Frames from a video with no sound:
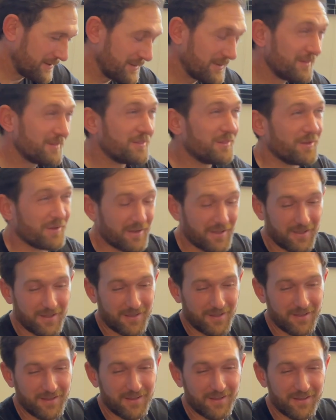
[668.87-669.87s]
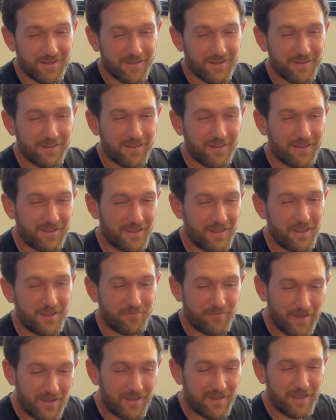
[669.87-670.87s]
Look,
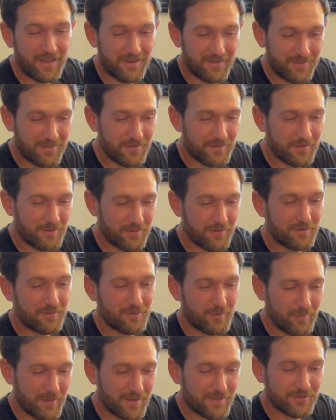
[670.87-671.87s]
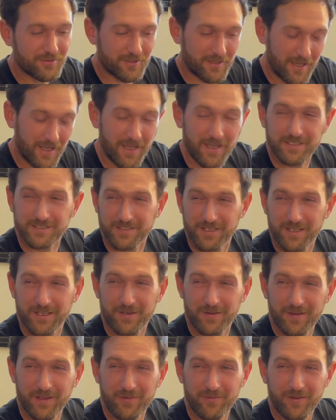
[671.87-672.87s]
if I had some extra cash lying
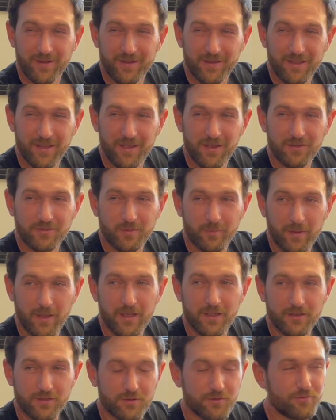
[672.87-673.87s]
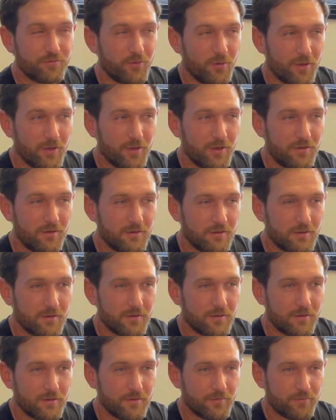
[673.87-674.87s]
around right now to buy a new foil
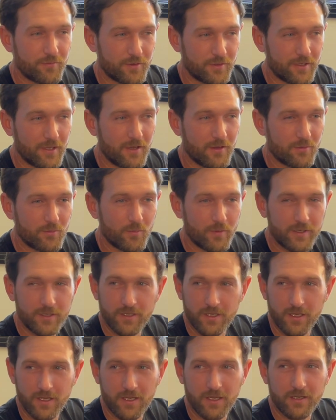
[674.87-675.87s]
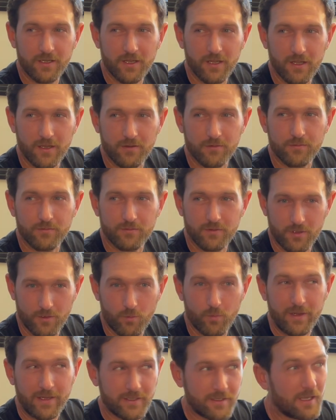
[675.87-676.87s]
for downwinding and
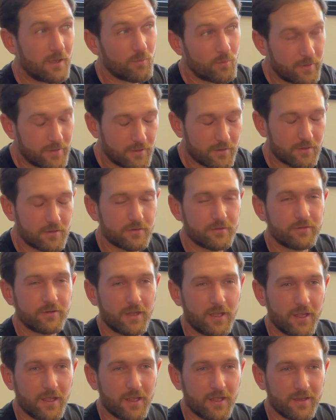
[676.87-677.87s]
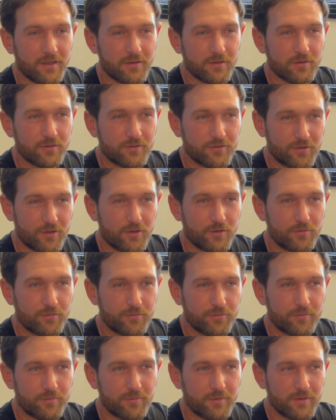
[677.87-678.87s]
wing downwinders and
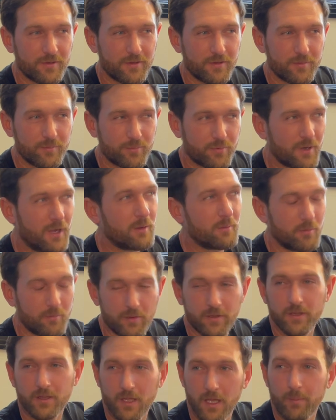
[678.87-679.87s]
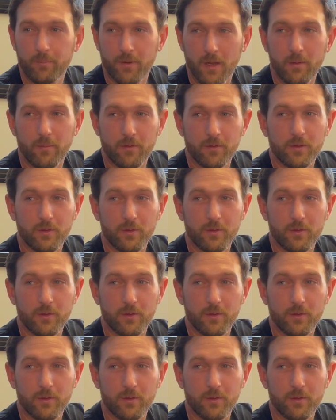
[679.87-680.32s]
surf, I probably